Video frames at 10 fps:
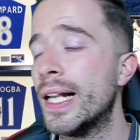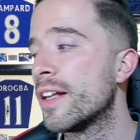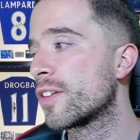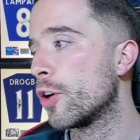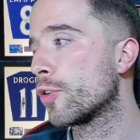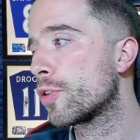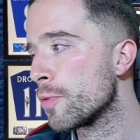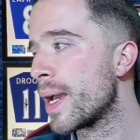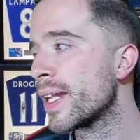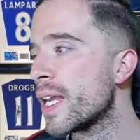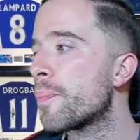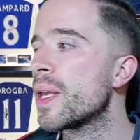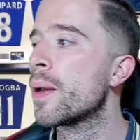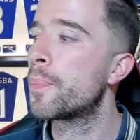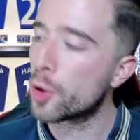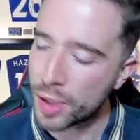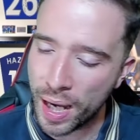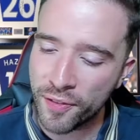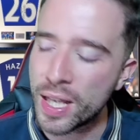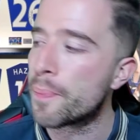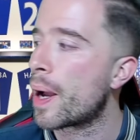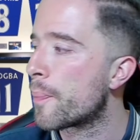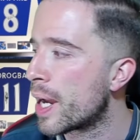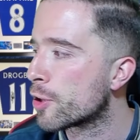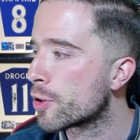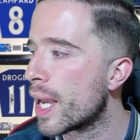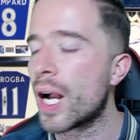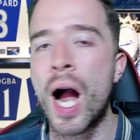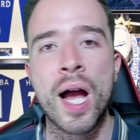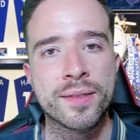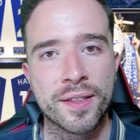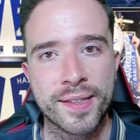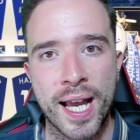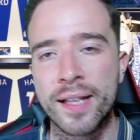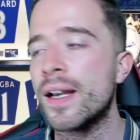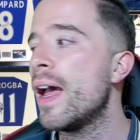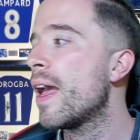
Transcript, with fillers: So Tchouameni being pushed heavily by Petr Cech, I understand.